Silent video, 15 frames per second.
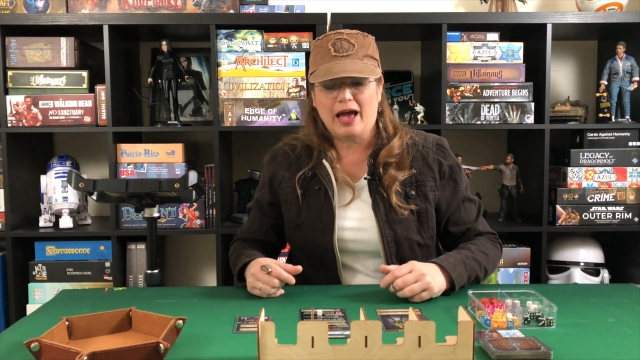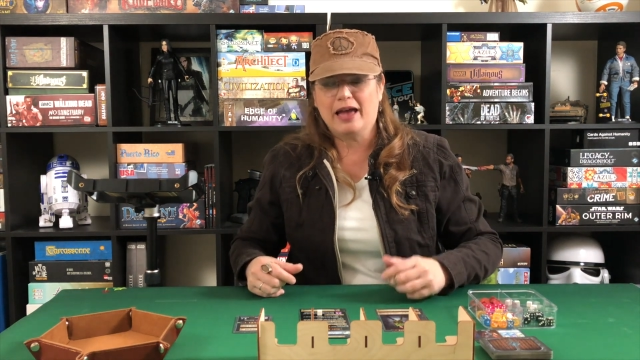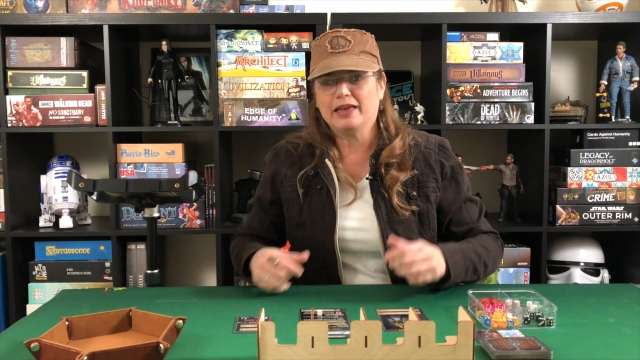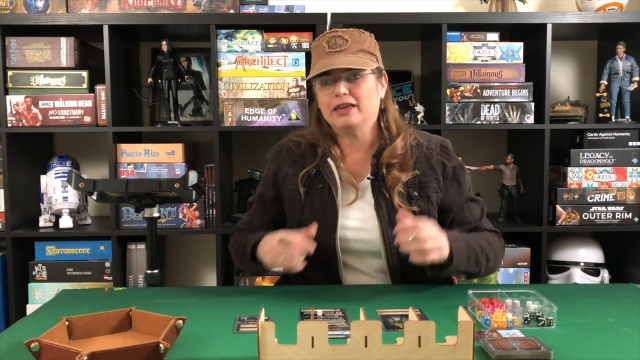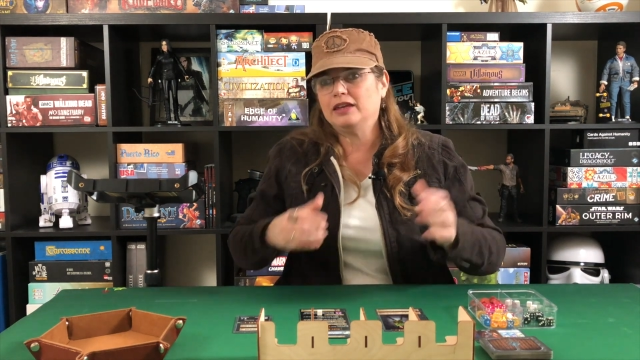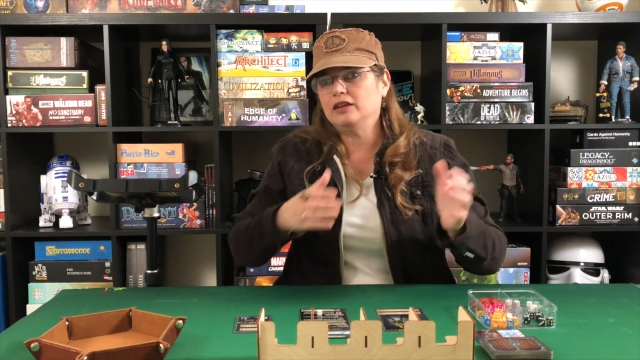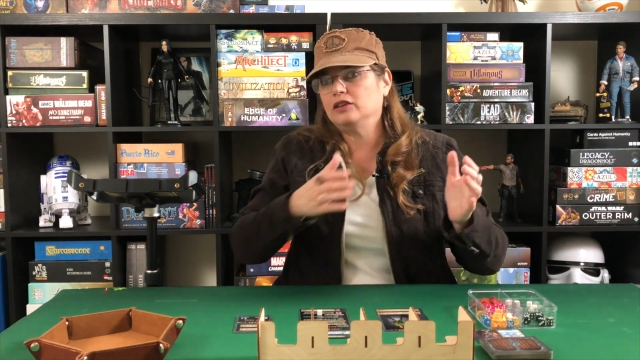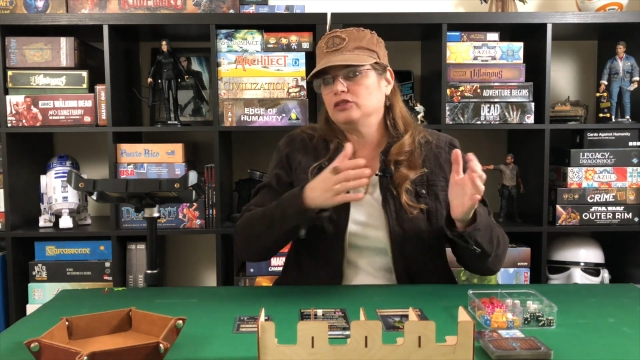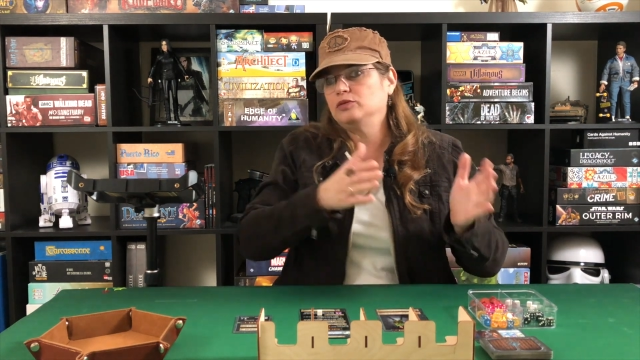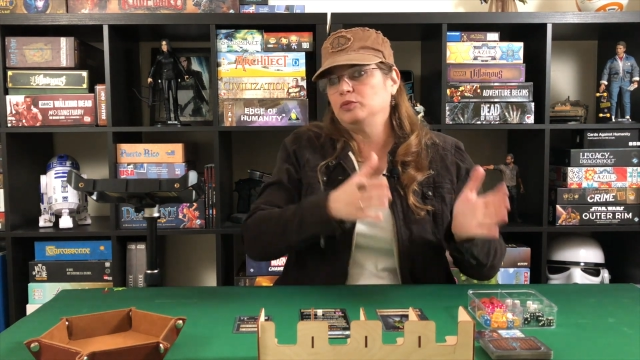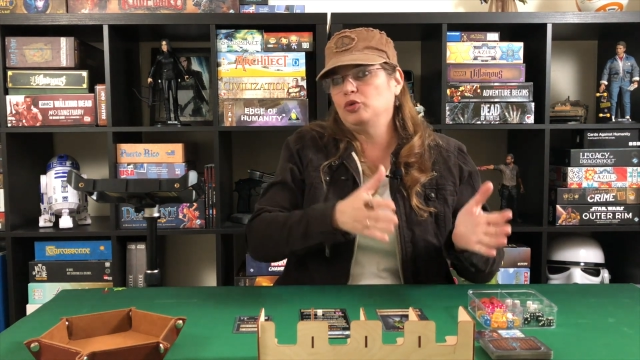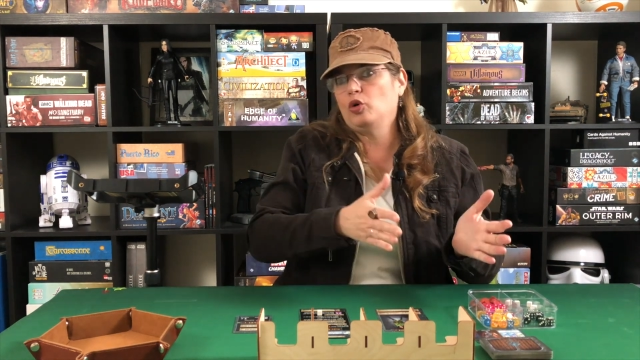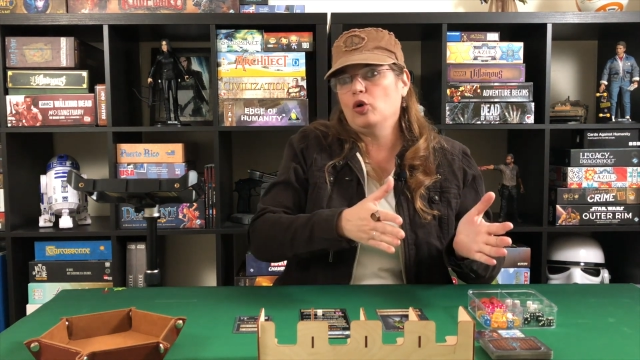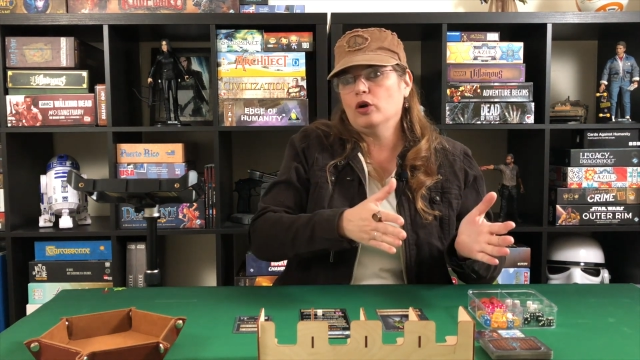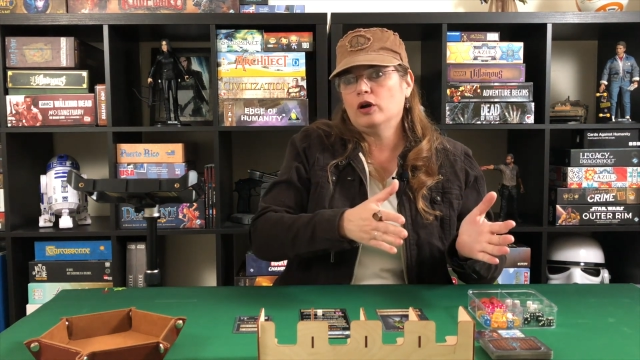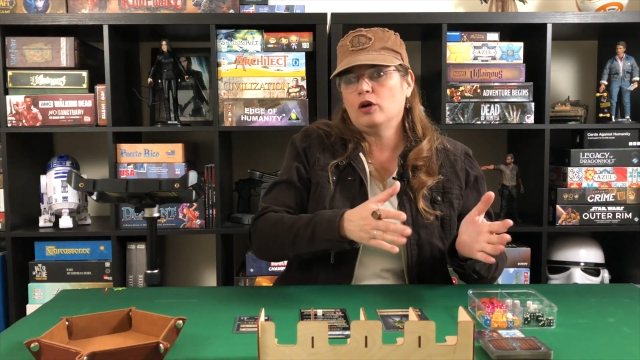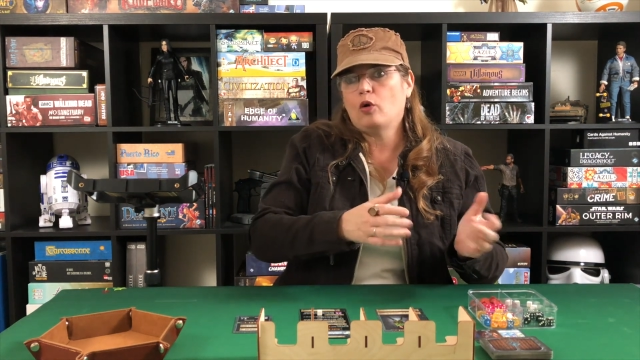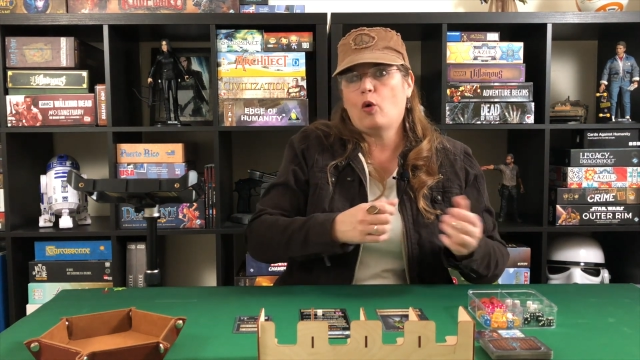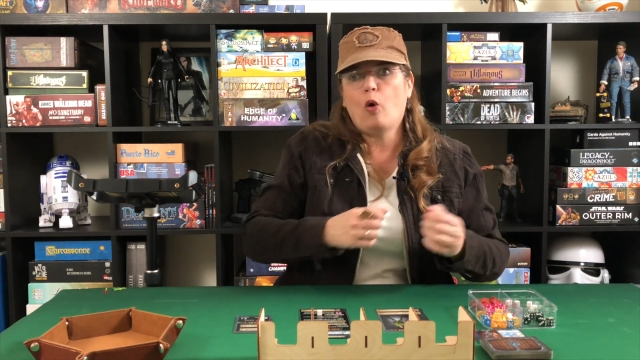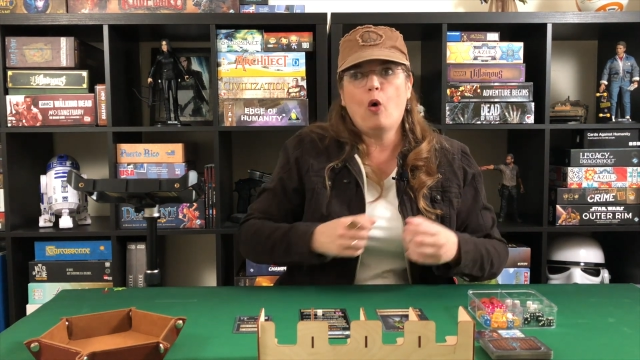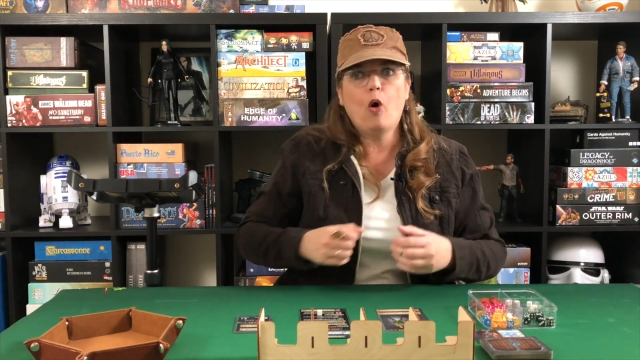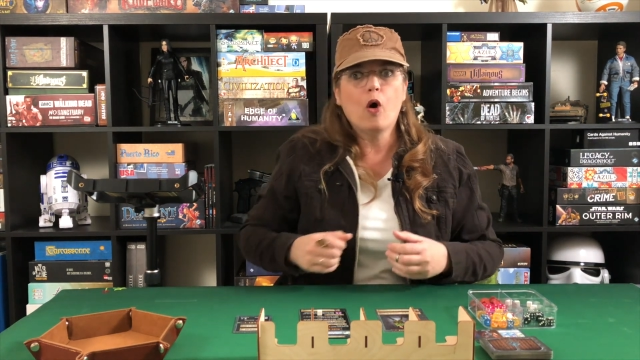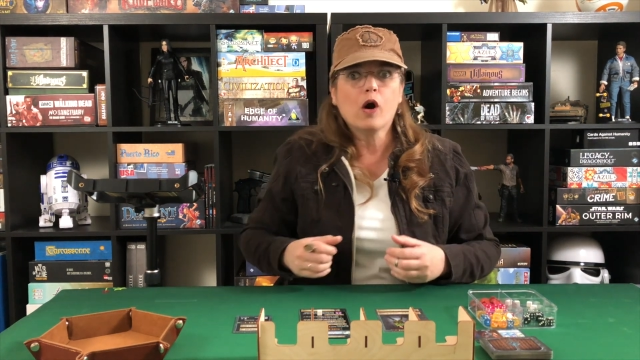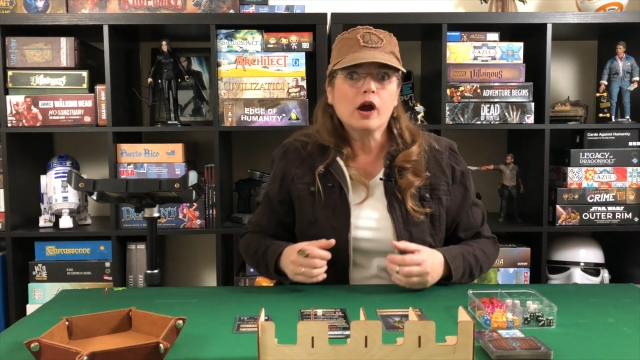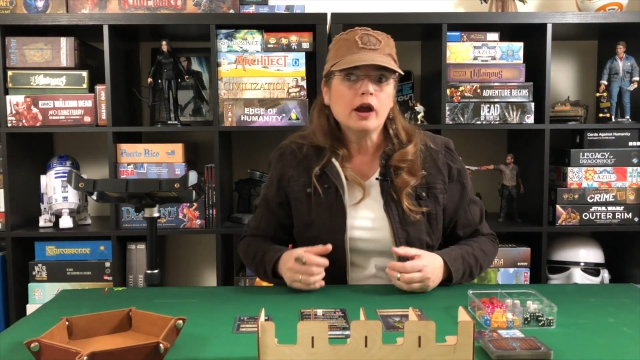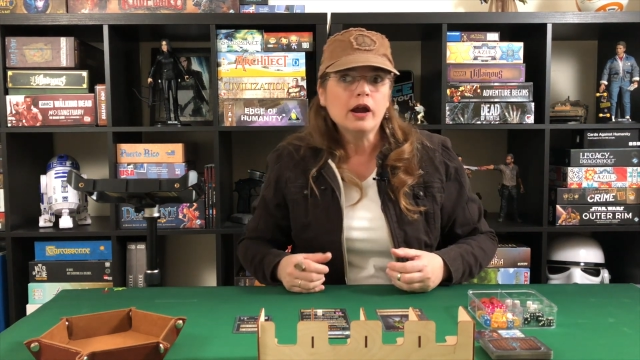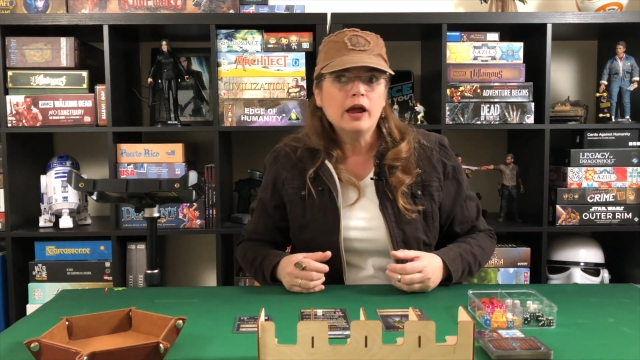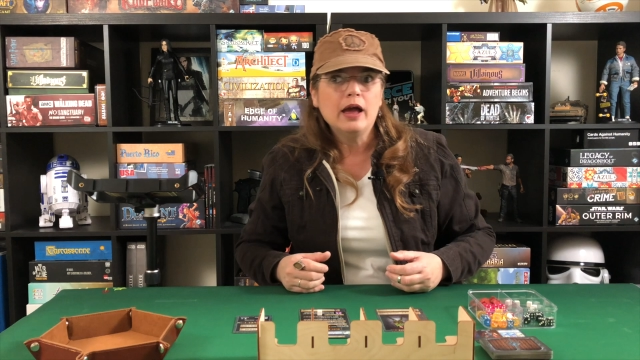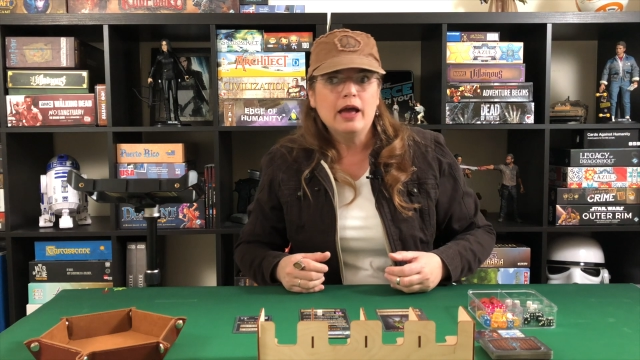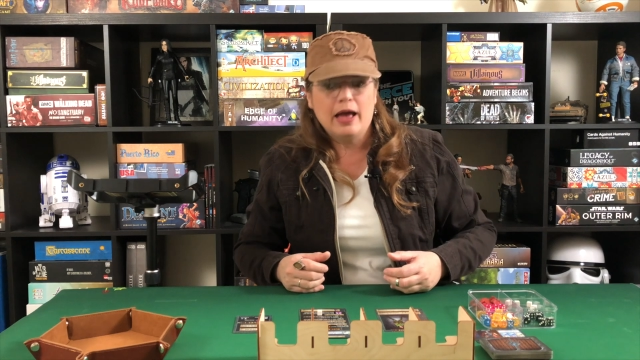I can explore,
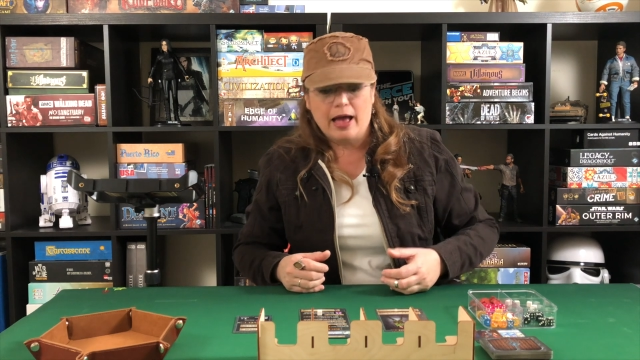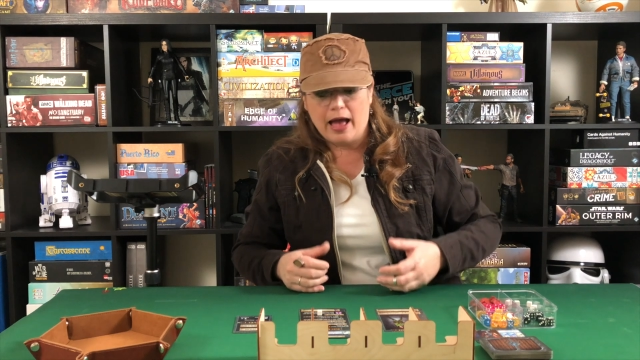or